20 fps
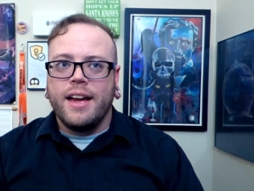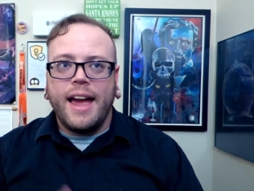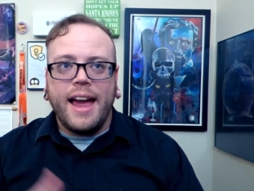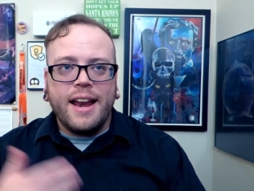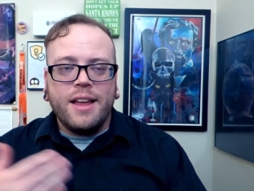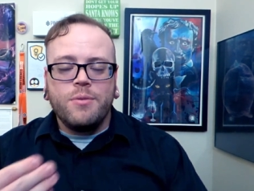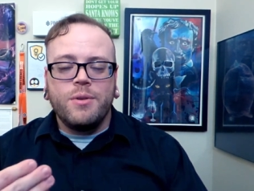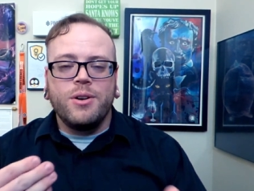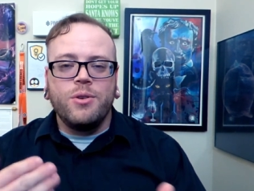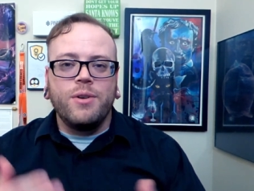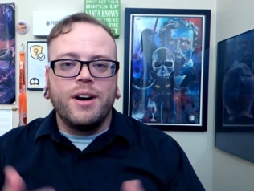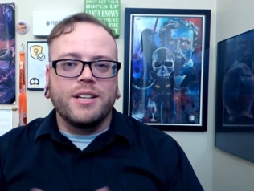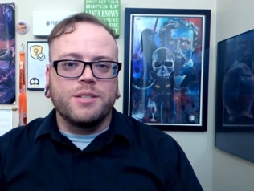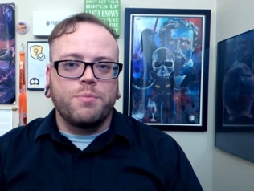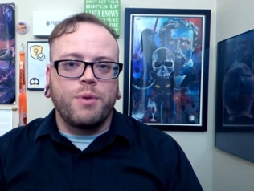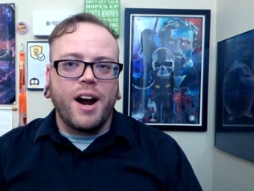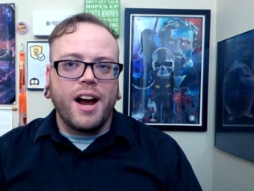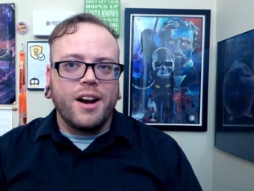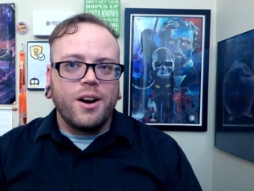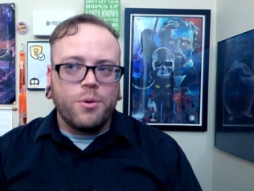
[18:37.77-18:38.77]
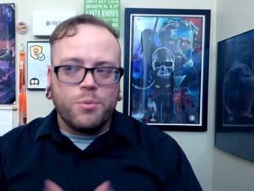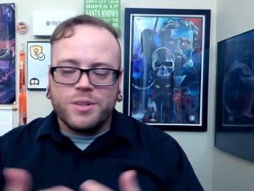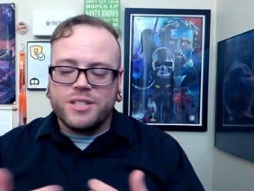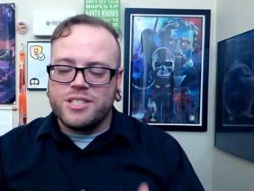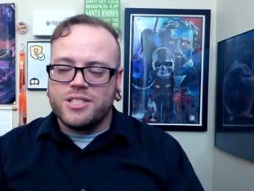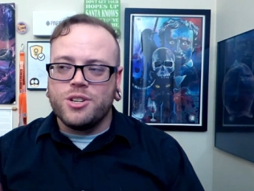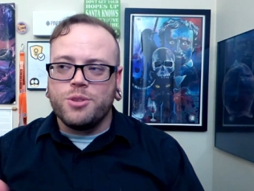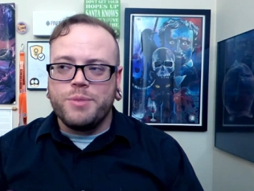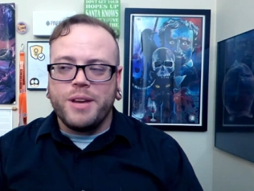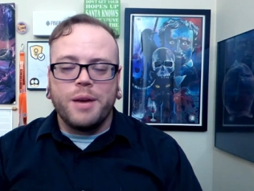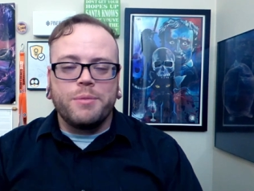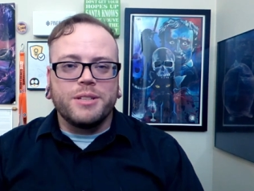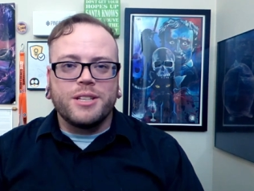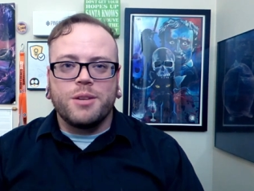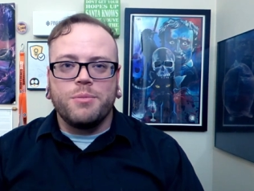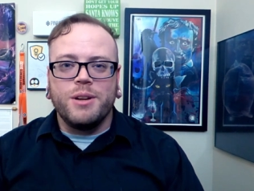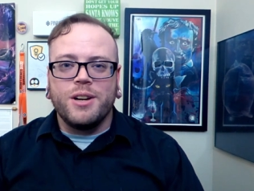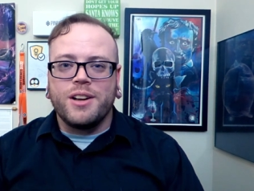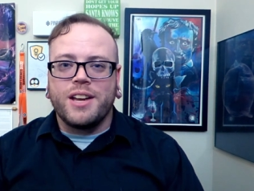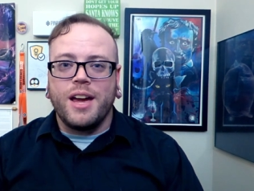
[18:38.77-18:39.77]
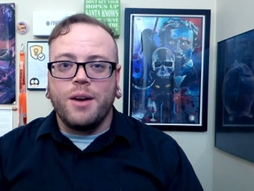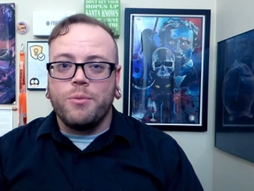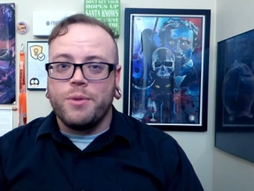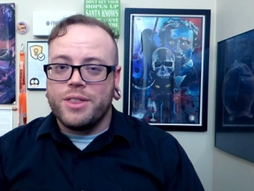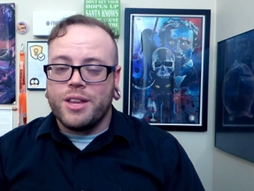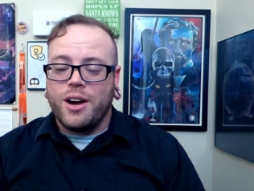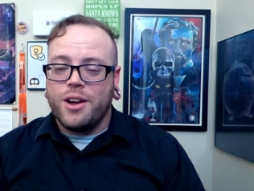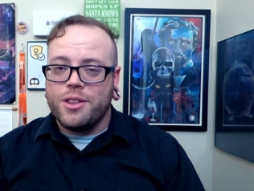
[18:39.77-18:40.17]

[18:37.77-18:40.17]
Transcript: anyone who has Briar would still be able to communicate with